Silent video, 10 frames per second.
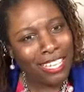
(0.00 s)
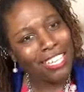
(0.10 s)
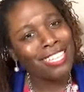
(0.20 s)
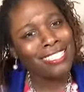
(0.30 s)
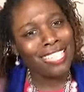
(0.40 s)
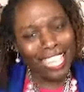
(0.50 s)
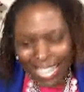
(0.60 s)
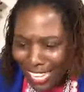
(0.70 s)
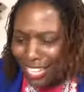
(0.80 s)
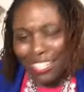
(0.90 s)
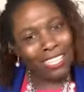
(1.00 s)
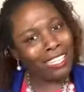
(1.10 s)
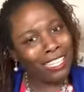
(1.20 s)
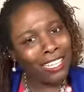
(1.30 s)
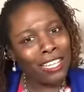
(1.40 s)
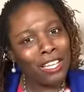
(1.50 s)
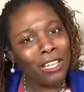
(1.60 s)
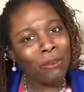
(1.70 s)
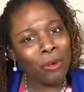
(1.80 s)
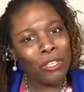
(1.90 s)
Because then,
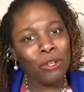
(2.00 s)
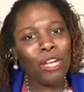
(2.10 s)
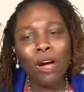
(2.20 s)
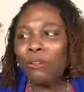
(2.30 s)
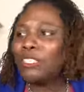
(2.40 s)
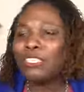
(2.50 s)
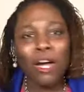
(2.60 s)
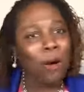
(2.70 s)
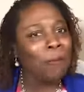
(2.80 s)
when you go